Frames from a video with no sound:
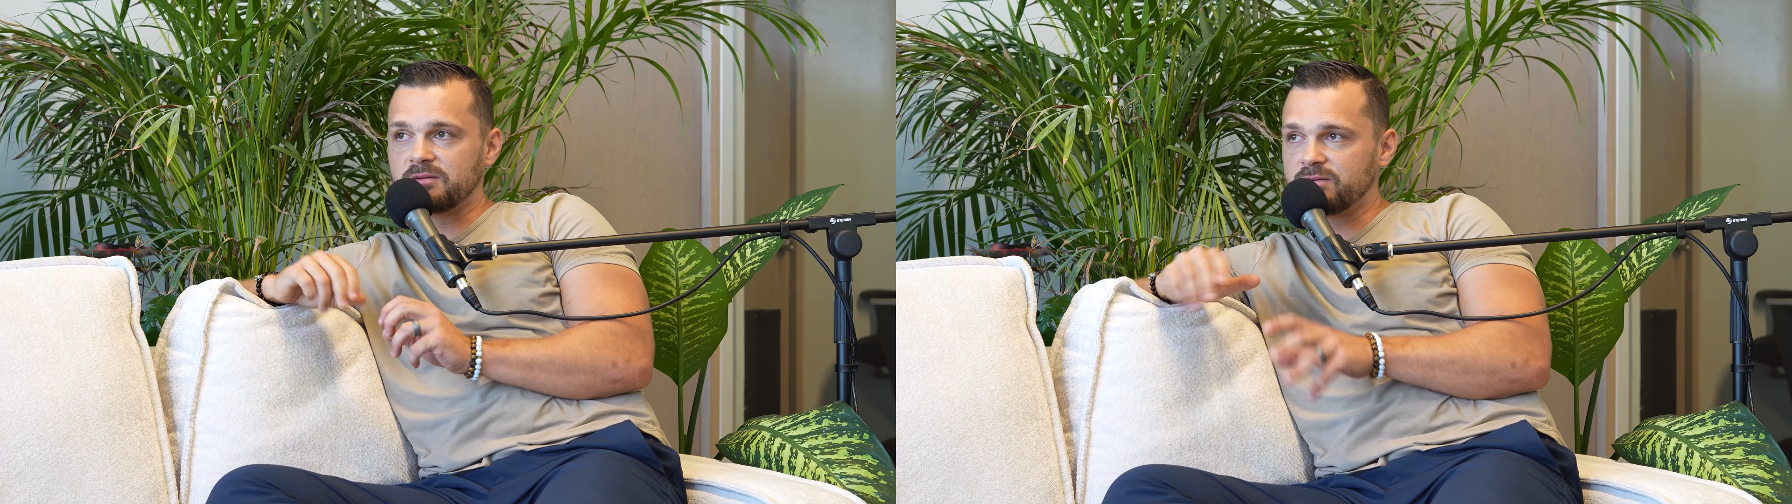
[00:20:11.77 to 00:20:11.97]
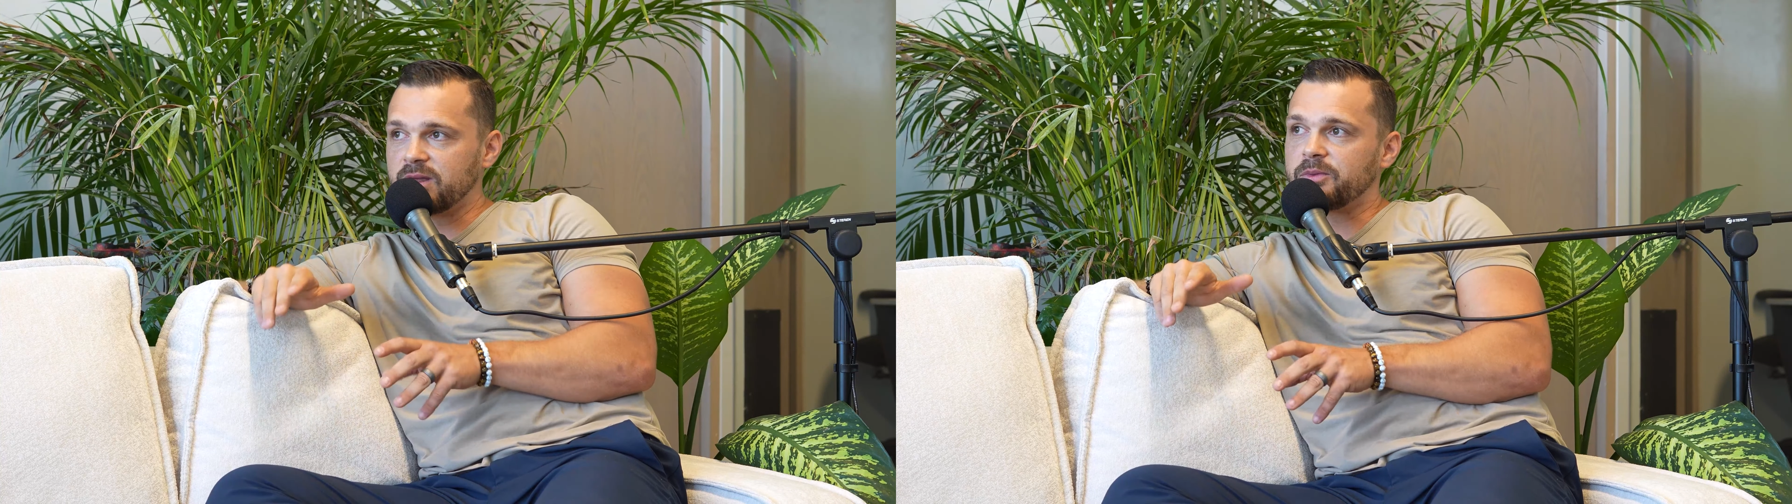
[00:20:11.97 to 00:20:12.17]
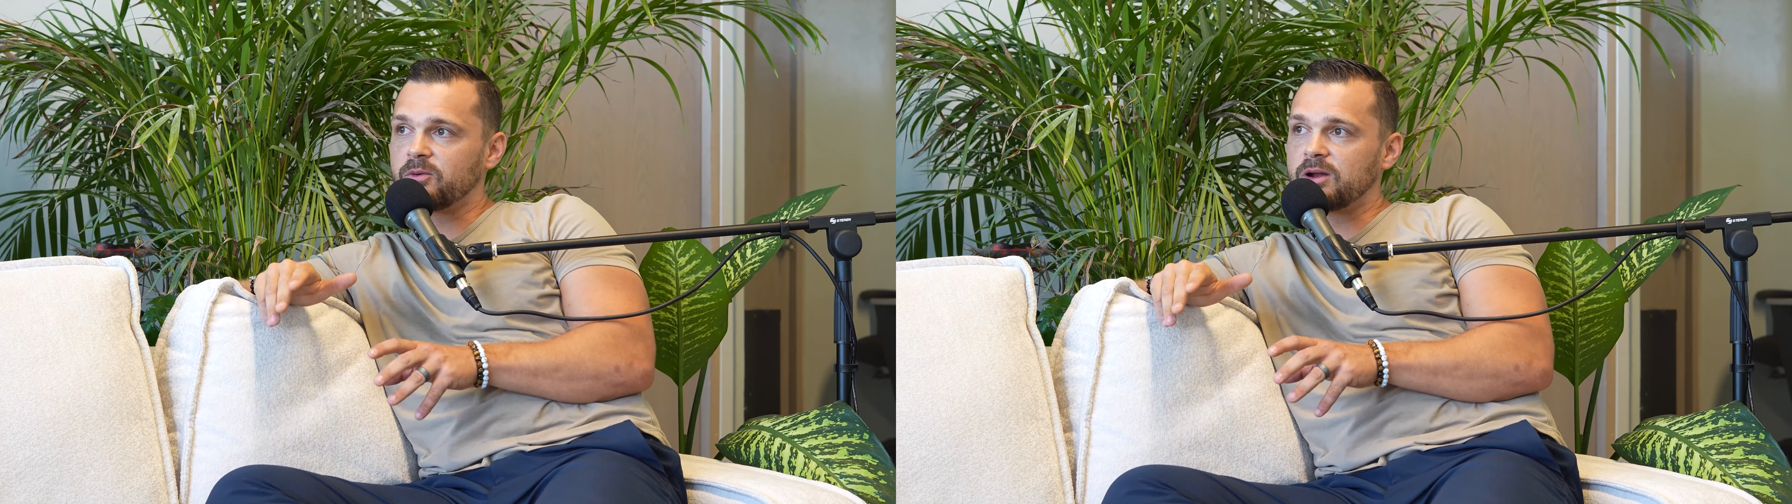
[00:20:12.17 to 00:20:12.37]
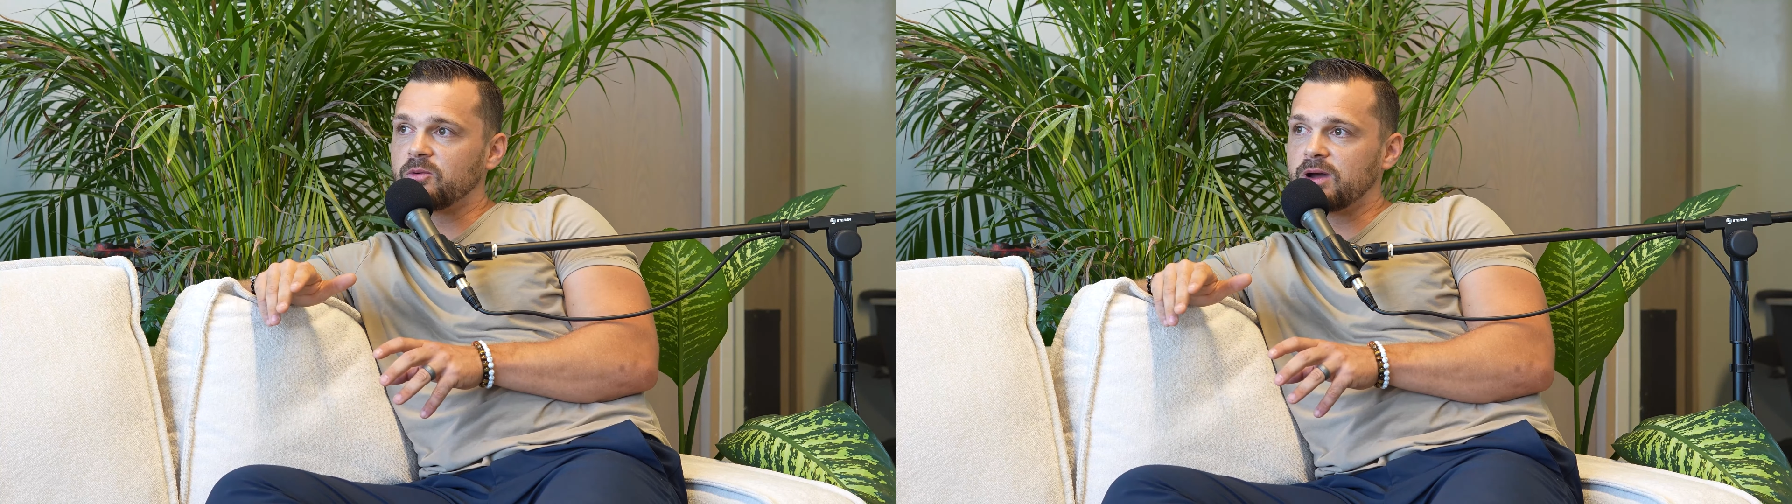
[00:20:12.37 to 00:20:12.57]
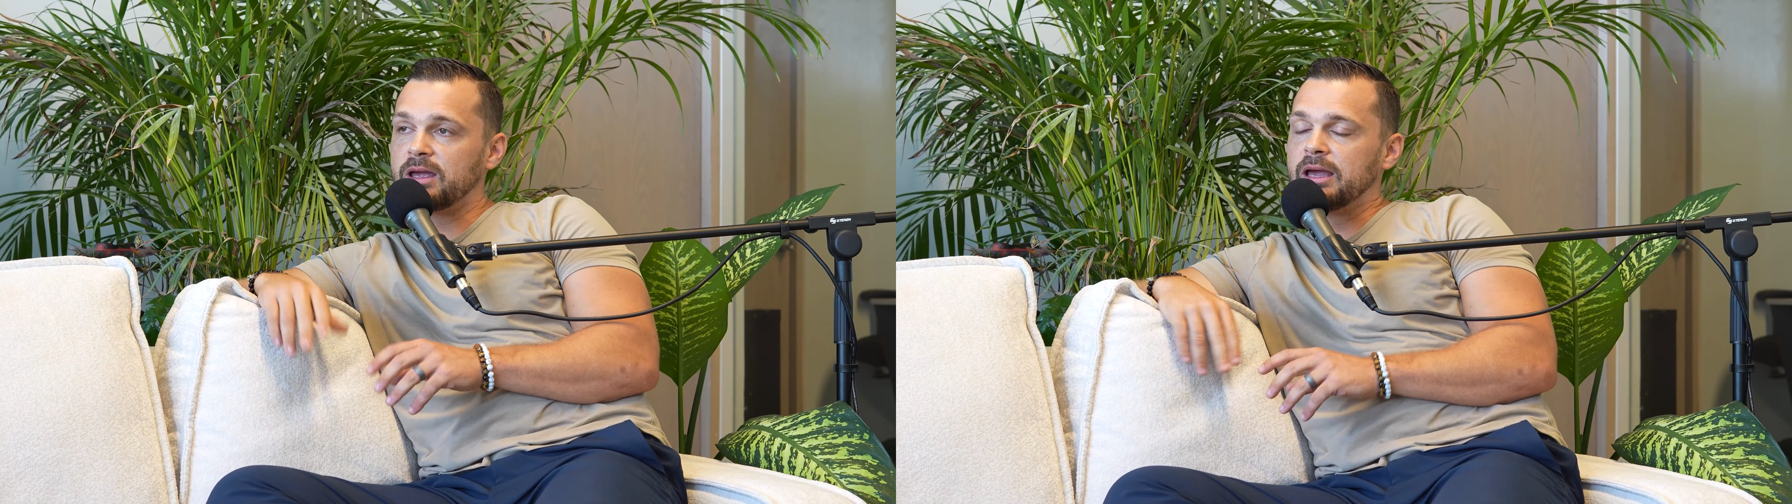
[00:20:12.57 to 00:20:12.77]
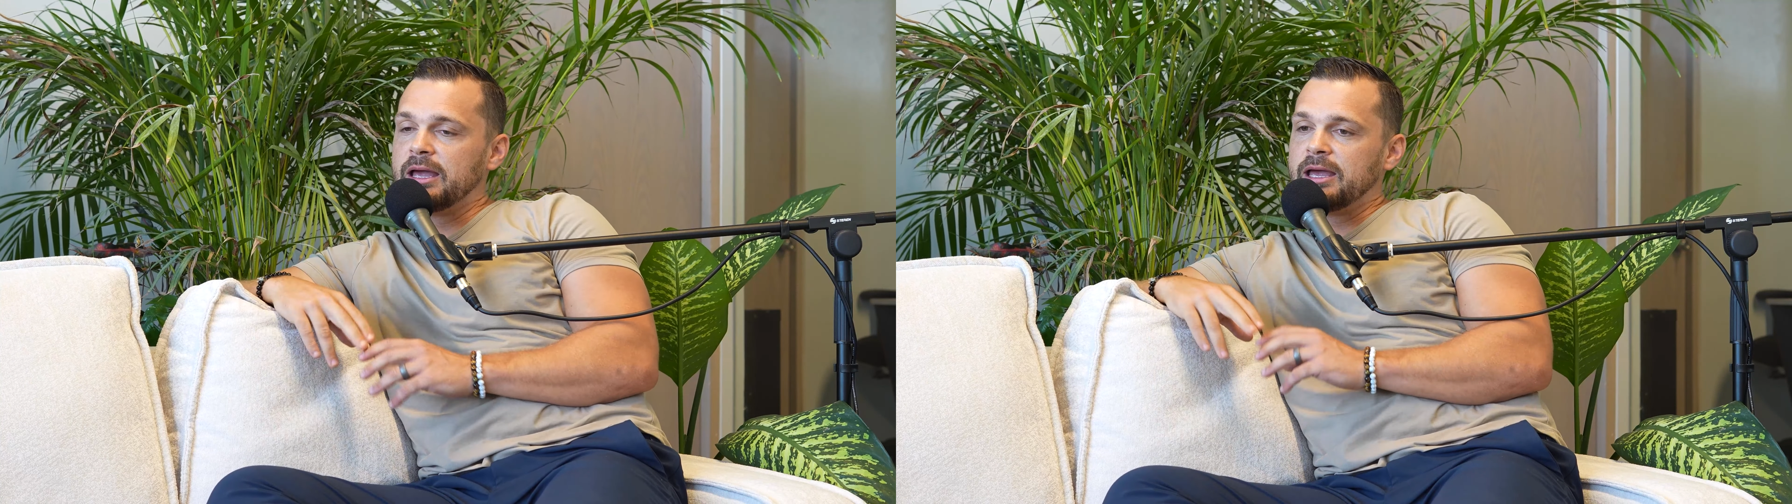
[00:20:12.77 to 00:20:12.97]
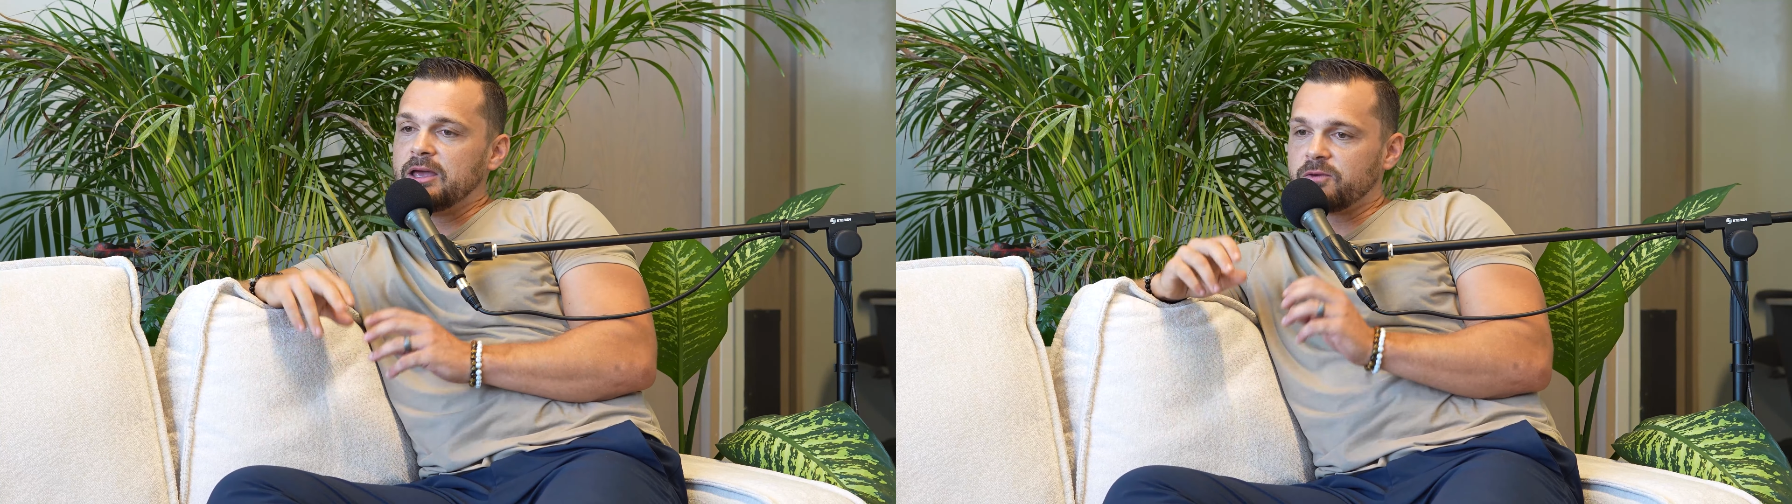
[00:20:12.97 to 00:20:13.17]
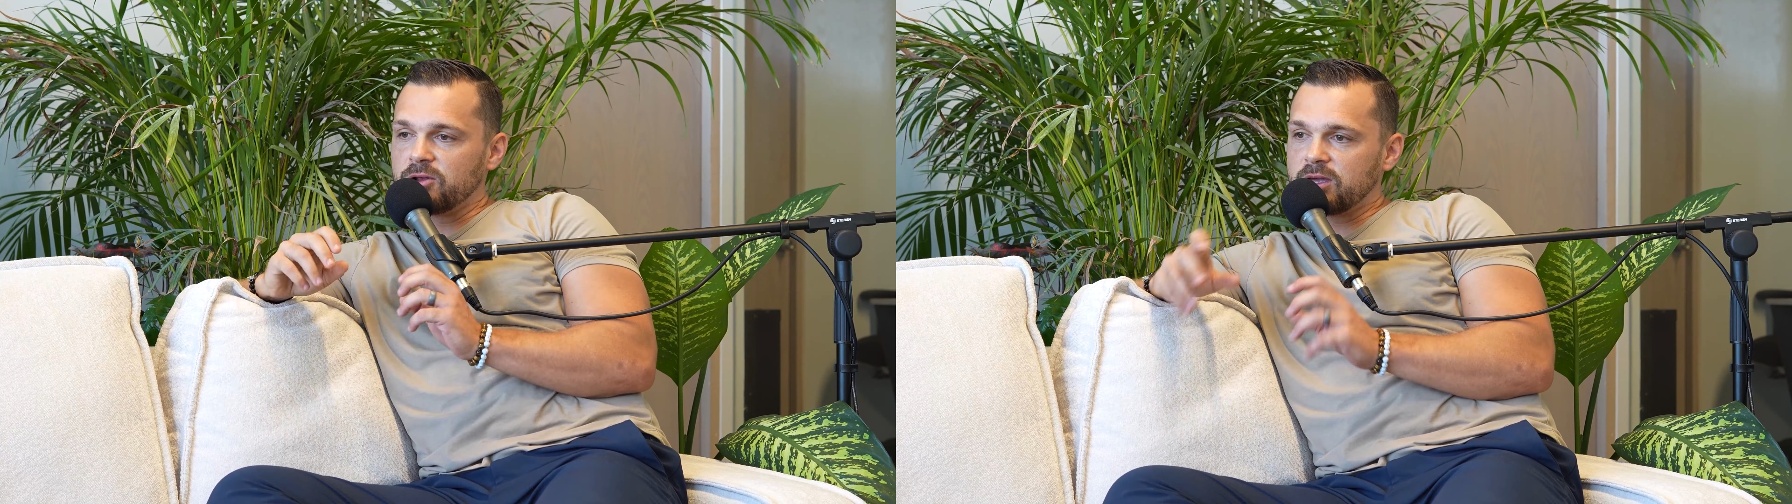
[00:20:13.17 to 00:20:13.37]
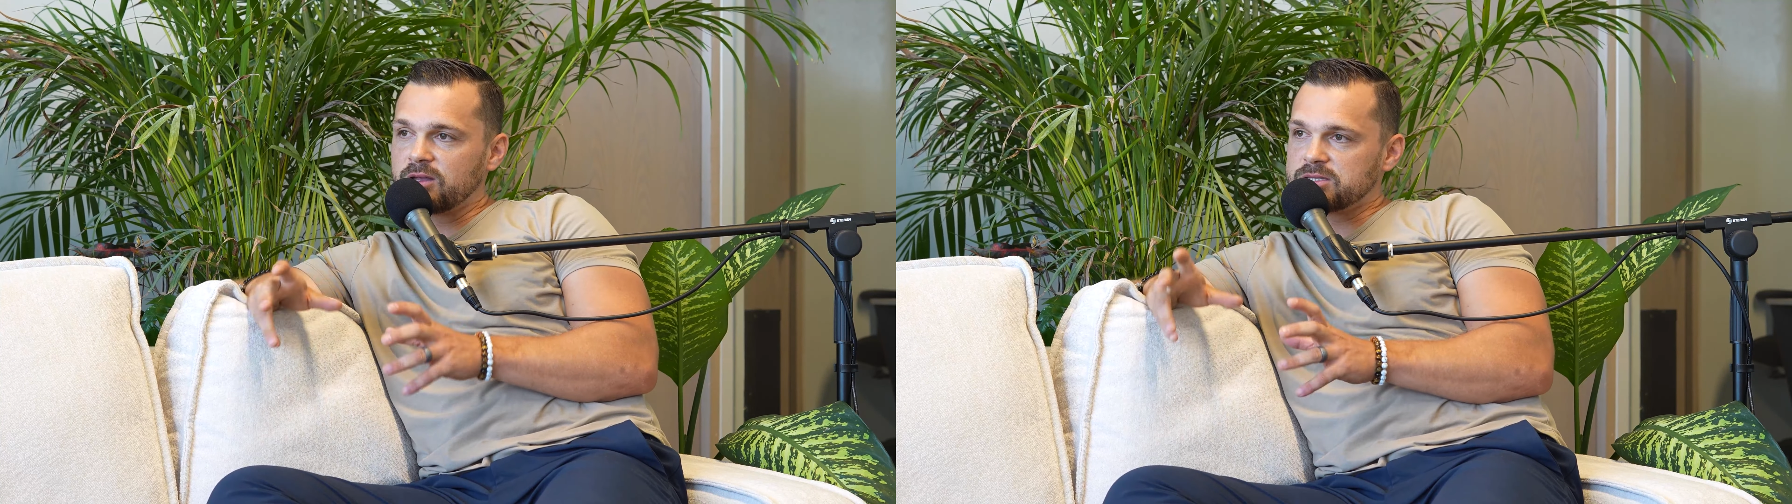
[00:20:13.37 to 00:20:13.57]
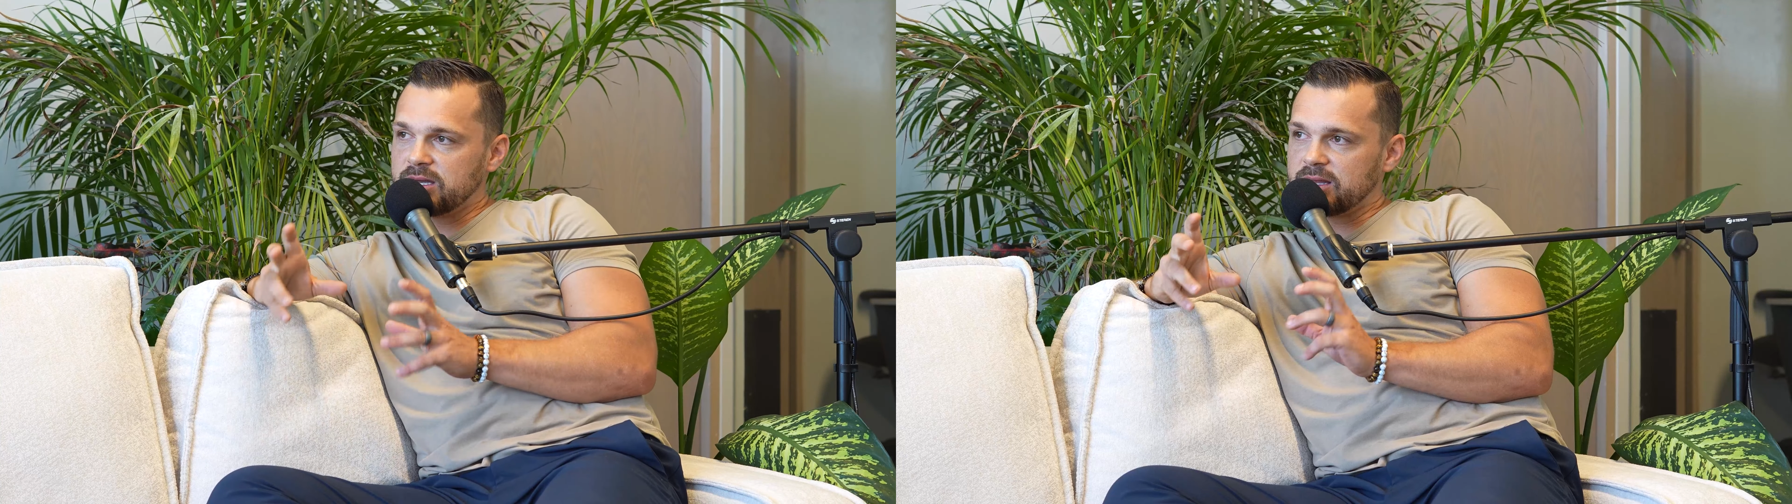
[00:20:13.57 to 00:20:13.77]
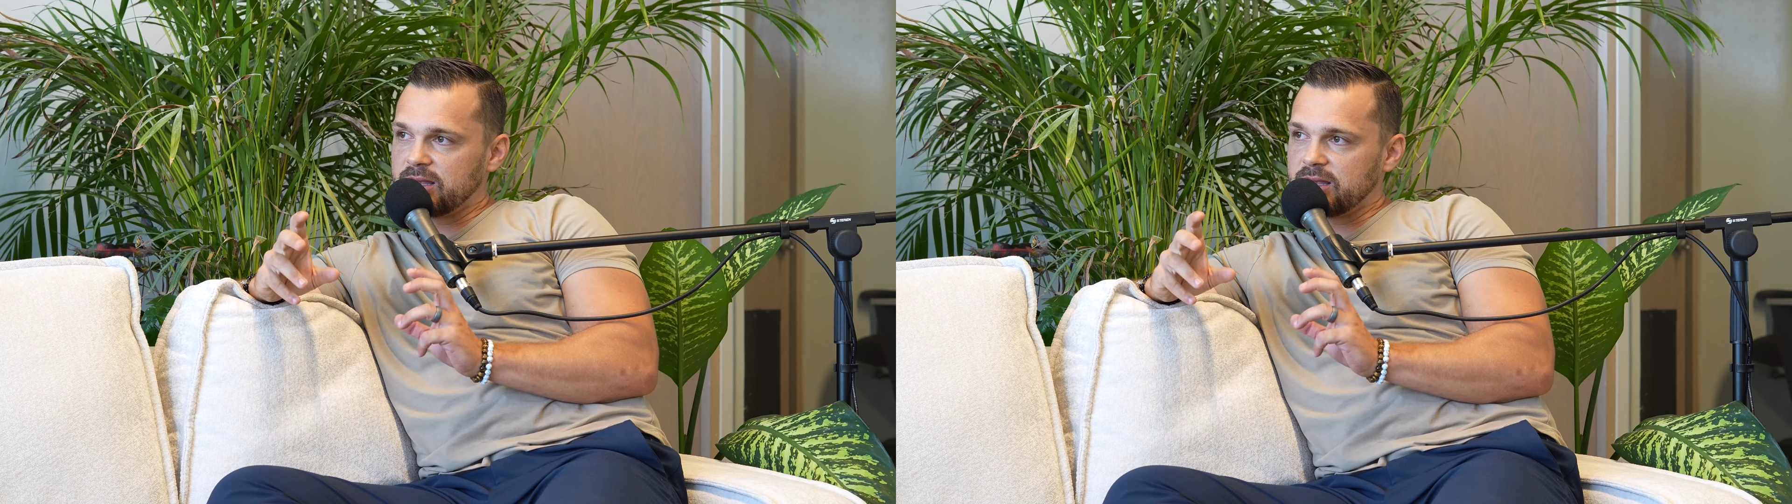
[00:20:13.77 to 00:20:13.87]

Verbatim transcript: and flip it right away. If you're looking to get